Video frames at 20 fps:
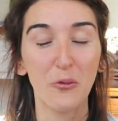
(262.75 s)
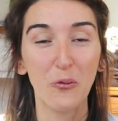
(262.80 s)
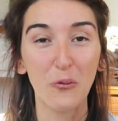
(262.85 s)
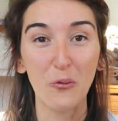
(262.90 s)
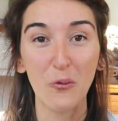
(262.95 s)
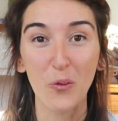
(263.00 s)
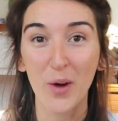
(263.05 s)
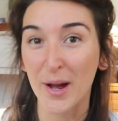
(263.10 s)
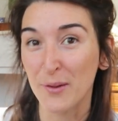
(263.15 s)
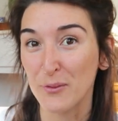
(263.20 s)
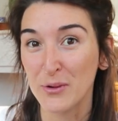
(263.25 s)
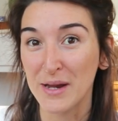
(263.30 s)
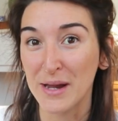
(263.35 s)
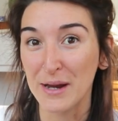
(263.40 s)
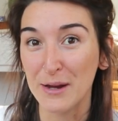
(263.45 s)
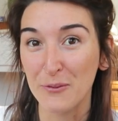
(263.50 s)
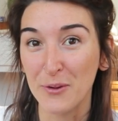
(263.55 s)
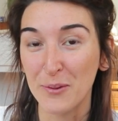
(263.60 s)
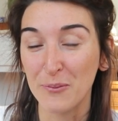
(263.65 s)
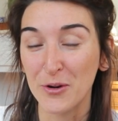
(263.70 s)
why would
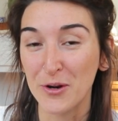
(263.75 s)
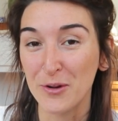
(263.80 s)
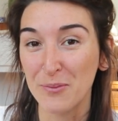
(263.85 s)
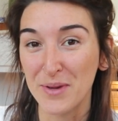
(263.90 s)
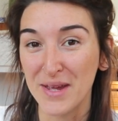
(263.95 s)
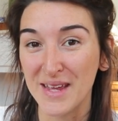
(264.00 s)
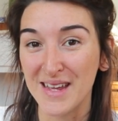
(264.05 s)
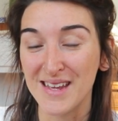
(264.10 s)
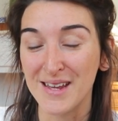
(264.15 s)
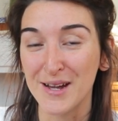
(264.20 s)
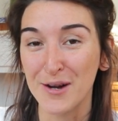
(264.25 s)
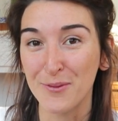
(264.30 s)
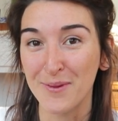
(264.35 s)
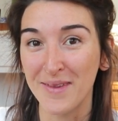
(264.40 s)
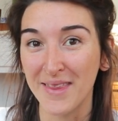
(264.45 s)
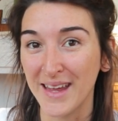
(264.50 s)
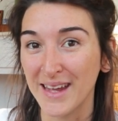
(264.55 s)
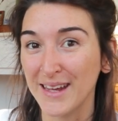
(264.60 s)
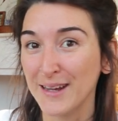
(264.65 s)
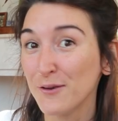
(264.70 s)
anyone want to be here
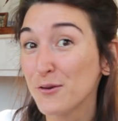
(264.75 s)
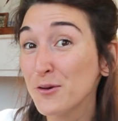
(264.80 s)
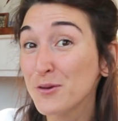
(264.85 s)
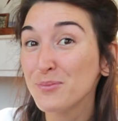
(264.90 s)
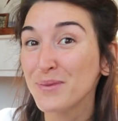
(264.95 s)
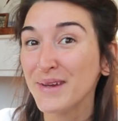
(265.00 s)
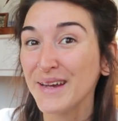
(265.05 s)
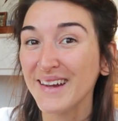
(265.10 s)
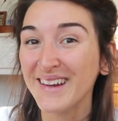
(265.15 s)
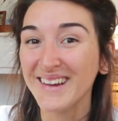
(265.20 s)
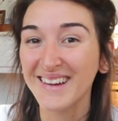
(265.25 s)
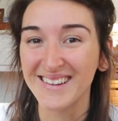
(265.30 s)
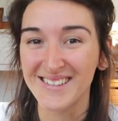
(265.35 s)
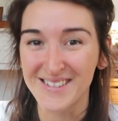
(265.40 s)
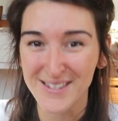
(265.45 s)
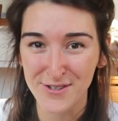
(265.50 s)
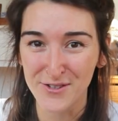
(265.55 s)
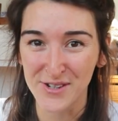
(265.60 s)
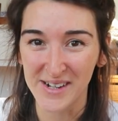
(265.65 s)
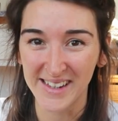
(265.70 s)
when they could be in
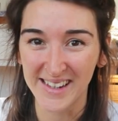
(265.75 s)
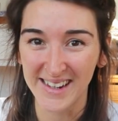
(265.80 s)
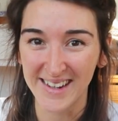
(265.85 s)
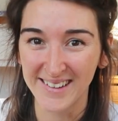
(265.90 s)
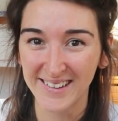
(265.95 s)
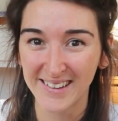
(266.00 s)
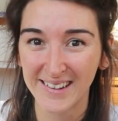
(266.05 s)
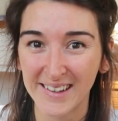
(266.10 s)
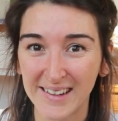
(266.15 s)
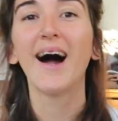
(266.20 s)
Australia.